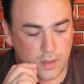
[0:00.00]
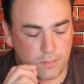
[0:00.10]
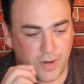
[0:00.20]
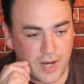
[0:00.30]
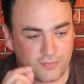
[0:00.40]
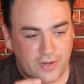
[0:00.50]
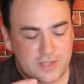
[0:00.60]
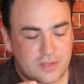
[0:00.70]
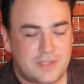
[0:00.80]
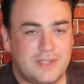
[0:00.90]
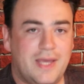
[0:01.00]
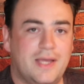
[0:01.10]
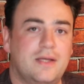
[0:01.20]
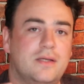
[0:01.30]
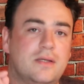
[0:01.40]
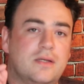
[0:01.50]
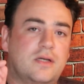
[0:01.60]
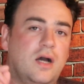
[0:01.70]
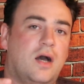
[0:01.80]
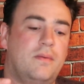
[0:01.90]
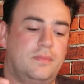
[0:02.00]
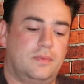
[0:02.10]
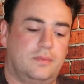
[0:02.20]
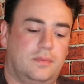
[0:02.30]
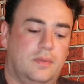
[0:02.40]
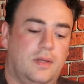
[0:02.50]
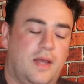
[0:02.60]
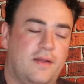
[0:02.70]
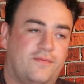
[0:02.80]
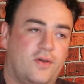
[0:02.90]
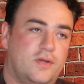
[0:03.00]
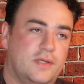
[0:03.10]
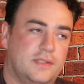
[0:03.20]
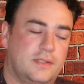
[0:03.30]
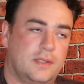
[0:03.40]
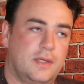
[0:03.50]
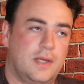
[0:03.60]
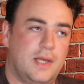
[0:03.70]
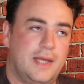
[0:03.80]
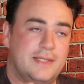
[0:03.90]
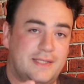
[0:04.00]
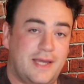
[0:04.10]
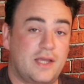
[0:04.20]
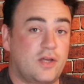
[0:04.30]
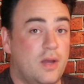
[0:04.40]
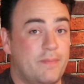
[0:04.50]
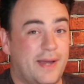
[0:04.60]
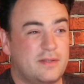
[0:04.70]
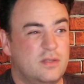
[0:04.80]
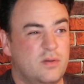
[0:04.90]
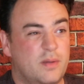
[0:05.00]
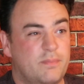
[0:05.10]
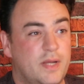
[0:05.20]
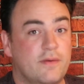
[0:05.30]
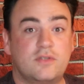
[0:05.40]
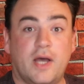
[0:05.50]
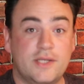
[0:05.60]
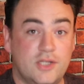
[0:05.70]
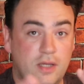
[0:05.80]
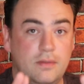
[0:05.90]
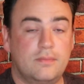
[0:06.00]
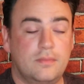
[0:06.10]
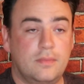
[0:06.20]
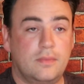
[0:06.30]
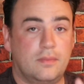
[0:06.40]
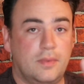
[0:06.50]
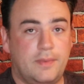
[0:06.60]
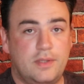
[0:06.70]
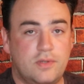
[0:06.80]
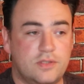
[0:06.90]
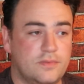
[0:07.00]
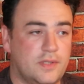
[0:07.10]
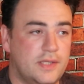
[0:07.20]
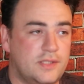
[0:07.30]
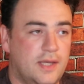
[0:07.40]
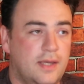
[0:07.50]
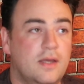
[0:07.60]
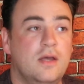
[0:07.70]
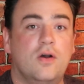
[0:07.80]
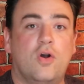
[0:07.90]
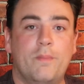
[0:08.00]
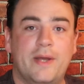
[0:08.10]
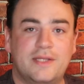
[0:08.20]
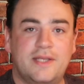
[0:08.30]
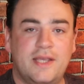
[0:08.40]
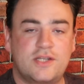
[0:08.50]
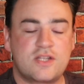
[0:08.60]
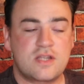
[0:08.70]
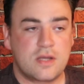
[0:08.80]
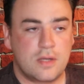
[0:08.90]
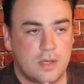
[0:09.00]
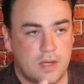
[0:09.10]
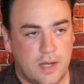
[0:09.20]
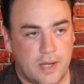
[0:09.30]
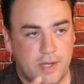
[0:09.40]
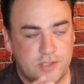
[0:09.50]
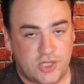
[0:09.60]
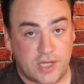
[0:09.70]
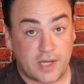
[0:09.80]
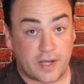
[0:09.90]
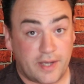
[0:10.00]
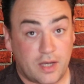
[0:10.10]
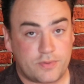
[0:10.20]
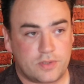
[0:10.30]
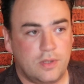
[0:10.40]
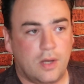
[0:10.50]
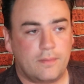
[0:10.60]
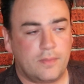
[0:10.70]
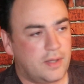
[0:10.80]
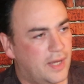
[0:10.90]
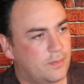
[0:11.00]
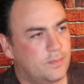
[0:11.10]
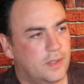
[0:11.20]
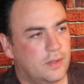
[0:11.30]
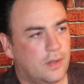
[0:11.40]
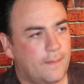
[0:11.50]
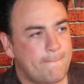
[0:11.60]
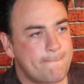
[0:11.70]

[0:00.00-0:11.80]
My advice on staying calm and focused is, again, going back to doing a bit of Tai Chi, maybe doing some Tai Chi or meditation. Qigong helps a lot. It helped me a lot.